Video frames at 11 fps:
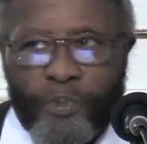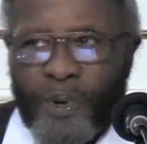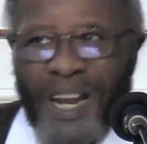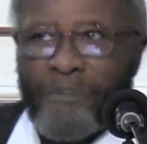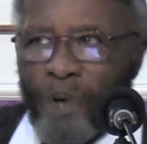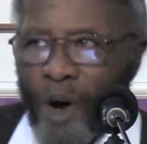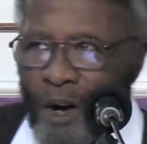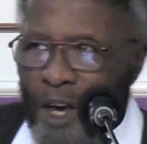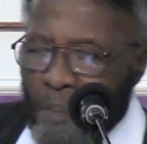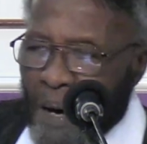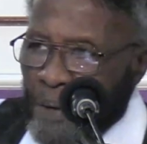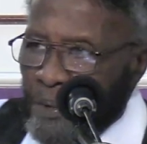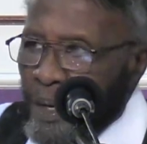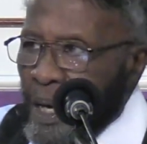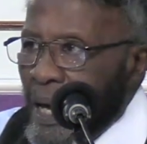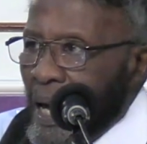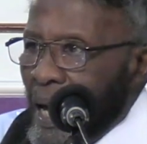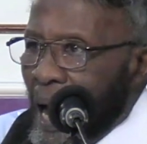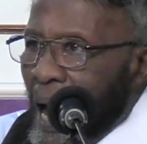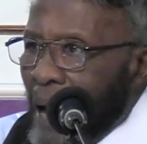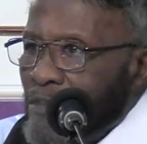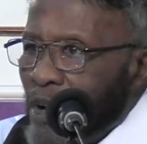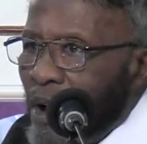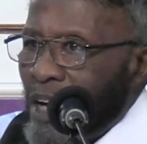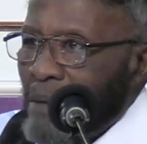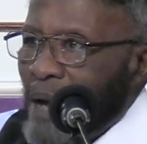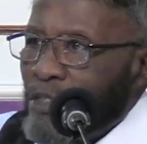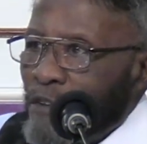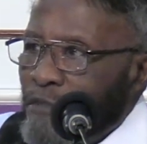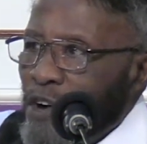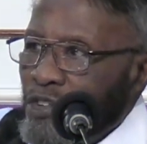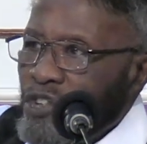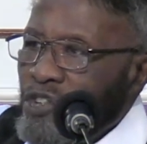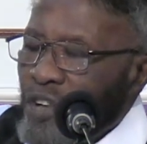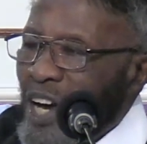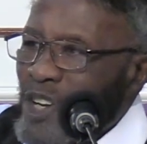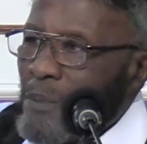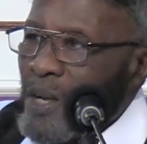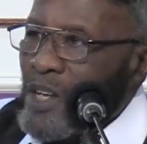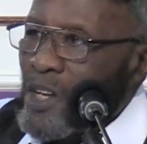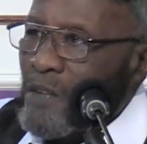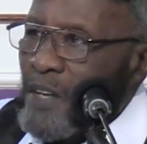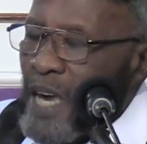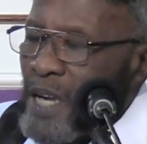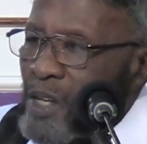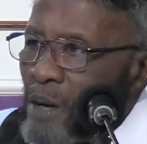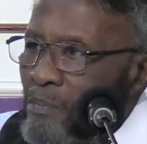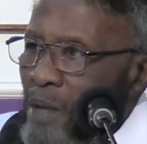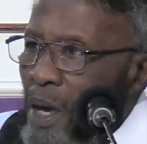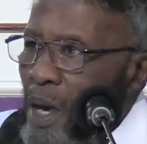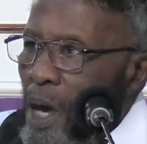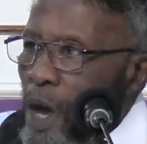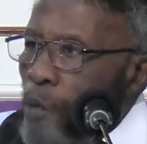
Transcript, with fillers: And that's what I'm talking about. I'm talking about the first and second dominion of the kingdom,